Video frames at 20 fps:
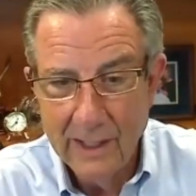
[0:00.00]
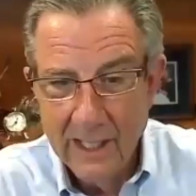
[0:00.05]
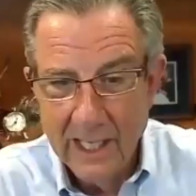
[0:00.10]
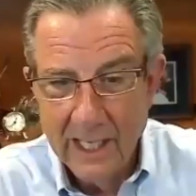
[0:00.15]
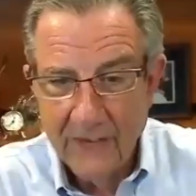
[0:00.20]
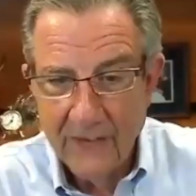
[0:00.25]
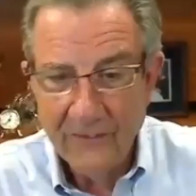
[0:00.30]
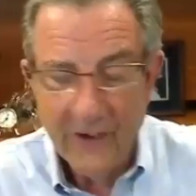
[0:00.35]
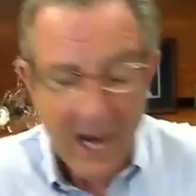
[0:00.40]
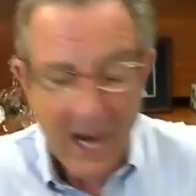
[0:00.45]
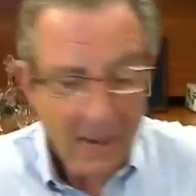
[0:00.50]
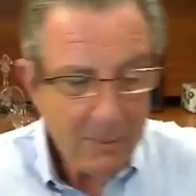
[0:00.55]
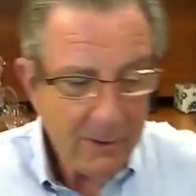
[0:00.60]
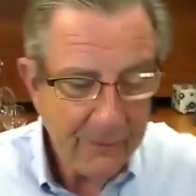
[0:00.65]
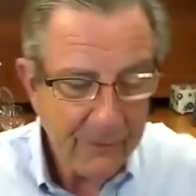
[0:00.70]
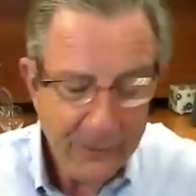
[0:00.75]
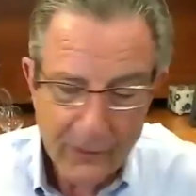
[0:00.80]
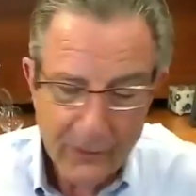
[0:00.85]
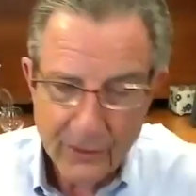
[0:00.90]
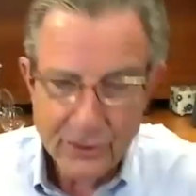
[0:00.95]
If I'm a
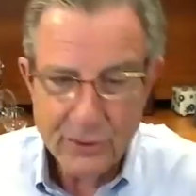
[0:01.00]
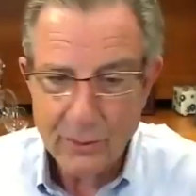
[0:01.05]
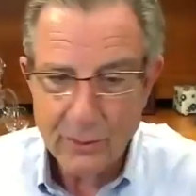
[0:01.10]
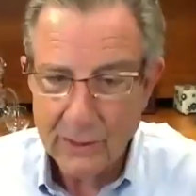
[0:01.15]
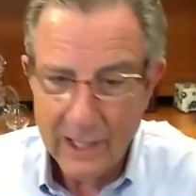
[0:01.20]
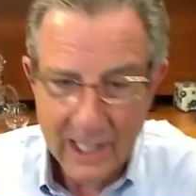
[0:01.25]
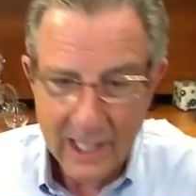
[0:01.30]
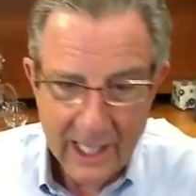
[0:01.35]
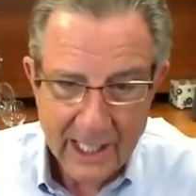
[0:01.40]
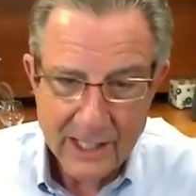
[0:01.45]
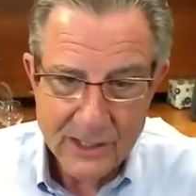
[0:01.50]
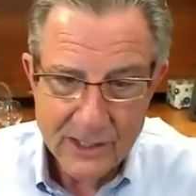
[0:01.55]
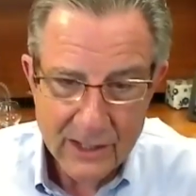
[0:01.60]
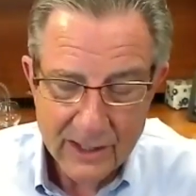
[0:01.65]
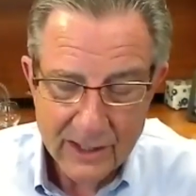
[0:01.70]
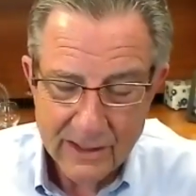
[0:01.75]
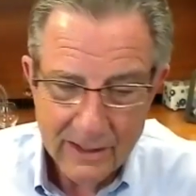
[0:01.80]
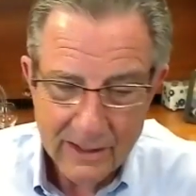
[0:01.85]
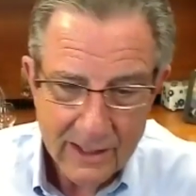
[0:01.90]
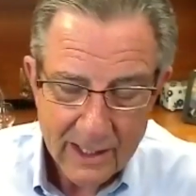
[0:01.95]
virtual agent,
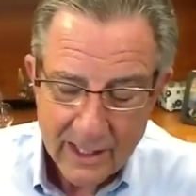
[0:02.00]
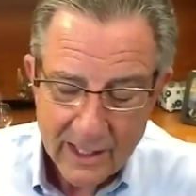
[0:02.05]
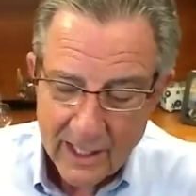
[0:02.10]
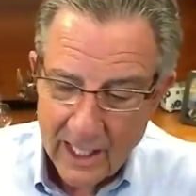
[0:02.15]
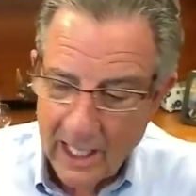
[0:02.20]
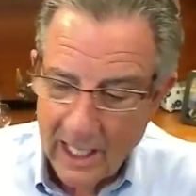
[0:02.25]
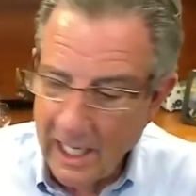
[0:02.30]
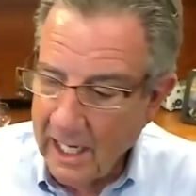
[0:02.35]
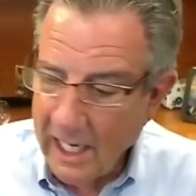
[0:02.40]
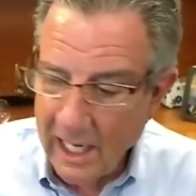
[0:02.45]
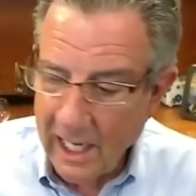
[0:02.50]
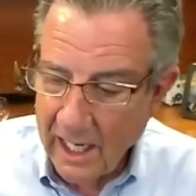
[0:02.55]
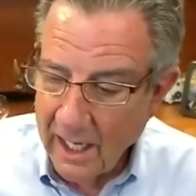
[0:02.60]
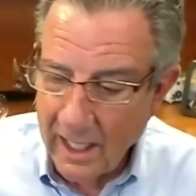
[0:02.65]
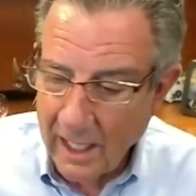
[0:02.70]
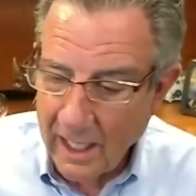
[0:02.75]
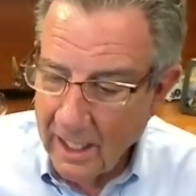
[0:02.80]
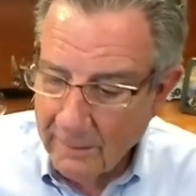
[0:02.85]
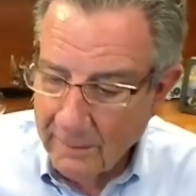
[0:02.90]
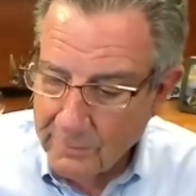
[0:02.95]

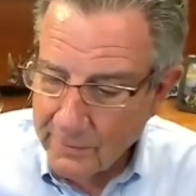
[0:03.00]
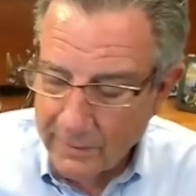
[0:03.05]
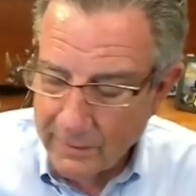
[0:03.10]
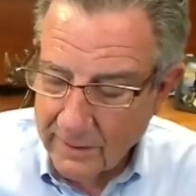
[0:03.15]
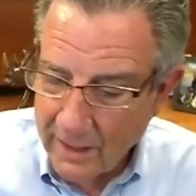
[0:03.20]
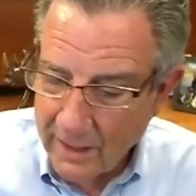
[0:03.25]
I'm